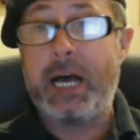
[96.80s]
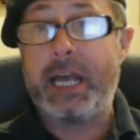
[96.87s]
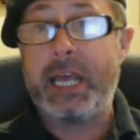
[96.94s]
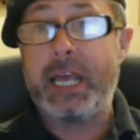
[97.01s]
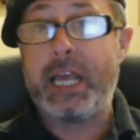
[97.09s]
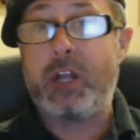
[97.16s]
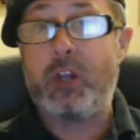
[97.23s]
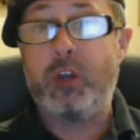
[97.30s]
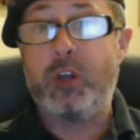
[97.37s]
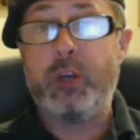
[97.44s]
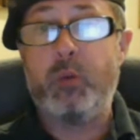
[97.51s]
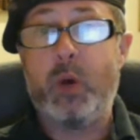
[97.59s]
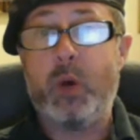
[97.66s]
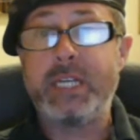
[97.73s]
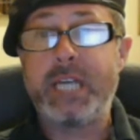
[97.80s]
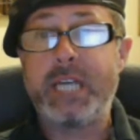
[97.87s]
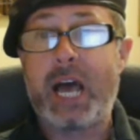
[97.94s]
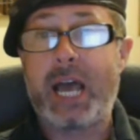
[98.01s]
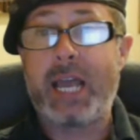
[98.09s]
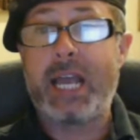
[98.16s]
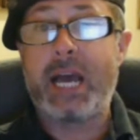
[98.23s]
including one
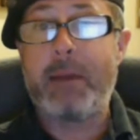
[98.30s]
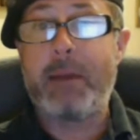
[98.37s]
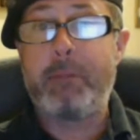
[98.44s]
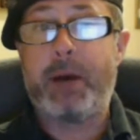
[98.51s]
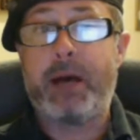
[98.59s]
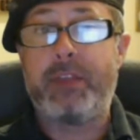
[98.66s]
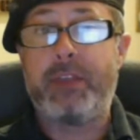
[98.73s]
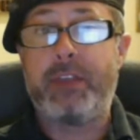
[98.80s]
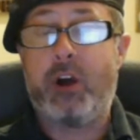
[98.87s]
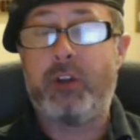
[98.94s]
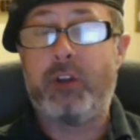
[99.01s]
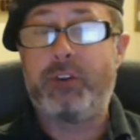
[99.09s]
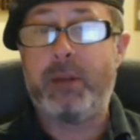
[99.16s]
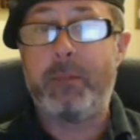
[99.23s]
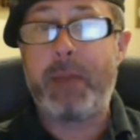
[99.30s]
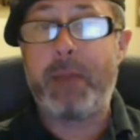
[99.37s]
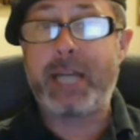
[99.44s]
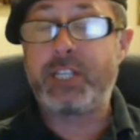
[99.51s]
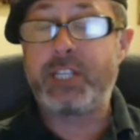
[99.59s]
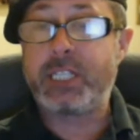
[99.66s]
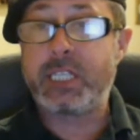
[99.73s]
tying up the alternate
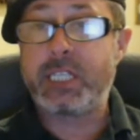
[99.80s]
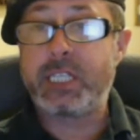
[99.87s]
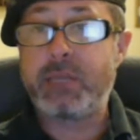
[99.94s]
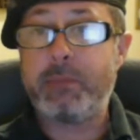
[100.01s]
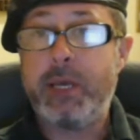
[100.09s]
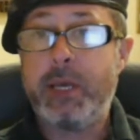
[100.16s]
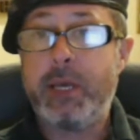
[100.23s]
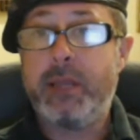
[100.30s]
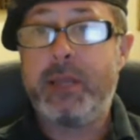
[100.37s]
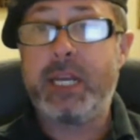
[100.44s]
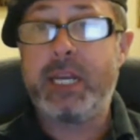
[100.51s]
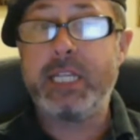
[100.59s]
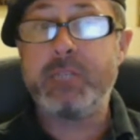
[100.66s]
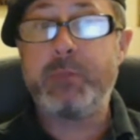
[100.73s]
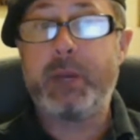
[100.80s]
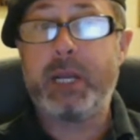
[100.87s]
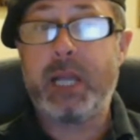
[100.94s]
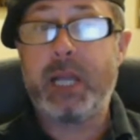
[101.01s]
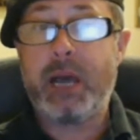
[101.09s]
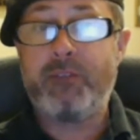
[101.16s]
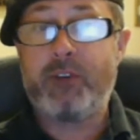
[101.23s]
magic system that he's been
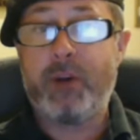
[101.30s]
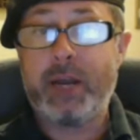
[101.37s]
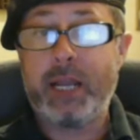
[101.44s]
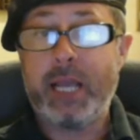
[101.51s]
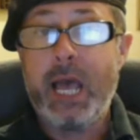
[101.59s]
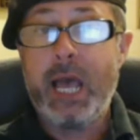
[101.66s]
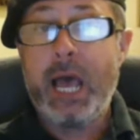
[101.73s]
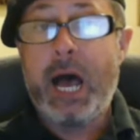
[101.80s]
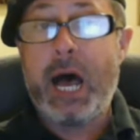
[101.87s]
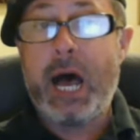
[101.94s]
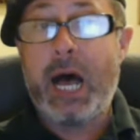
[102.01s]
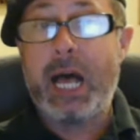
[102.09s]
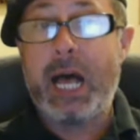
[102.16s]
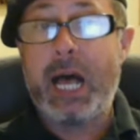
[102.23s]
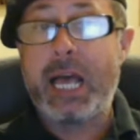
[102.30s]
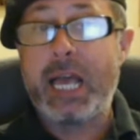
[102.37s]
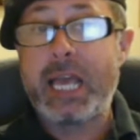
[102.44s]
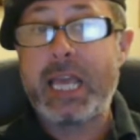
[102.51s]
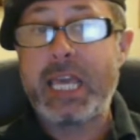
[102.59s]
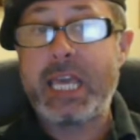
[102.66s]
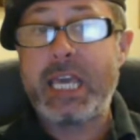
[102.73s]
covering.
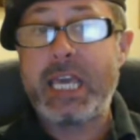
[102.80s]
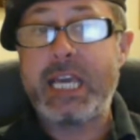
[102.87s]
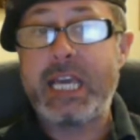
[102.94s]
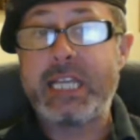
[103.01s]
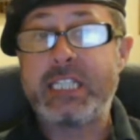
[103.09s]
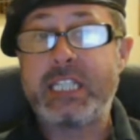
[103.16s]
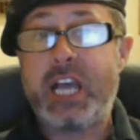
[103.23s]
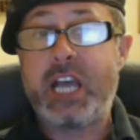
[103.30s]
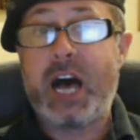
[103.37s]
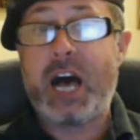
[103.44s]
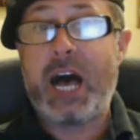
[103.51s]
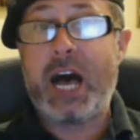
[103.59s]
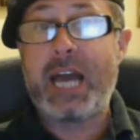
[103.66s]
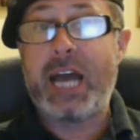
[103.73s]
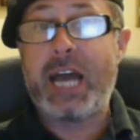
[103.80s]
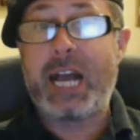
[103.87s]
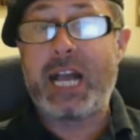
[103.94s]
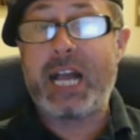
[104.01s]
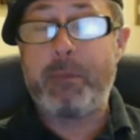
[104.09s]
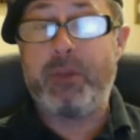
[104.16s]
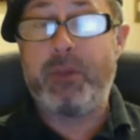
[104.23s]
He has got a
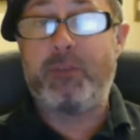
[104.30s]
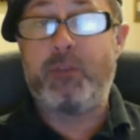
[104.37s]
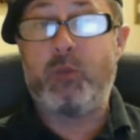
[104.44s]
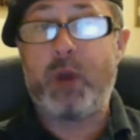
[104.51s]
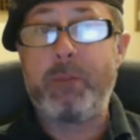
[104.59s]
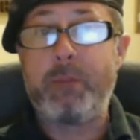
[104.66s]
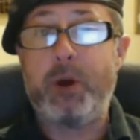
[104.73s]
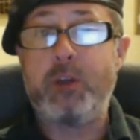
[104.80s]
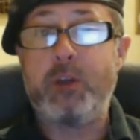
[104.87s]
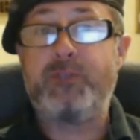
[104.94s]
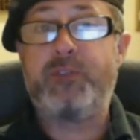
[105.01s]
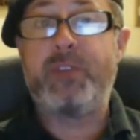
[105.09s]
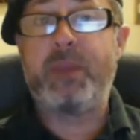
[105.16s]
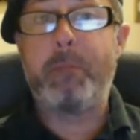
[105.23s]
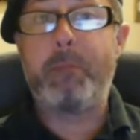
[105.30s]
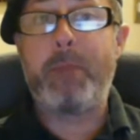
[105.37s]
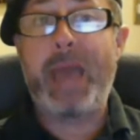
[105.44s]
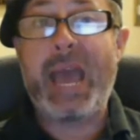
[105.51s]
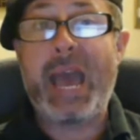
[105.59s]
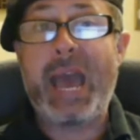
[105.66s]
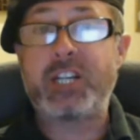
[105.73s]
couple of great posts for the
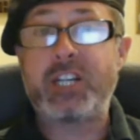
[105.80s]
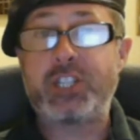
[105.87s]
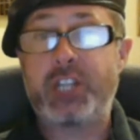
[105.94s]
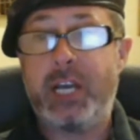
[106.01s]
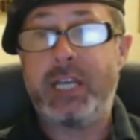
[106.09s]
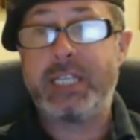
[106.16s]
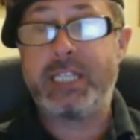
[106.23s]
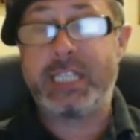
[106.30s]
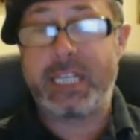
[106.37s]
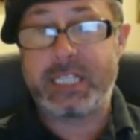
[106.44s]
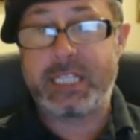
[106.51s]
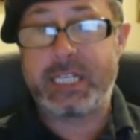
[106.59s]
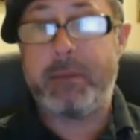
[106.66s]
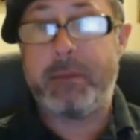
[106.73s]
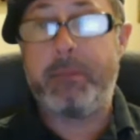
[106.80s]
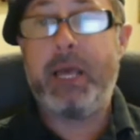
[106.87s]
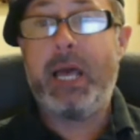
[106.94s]
Bash system,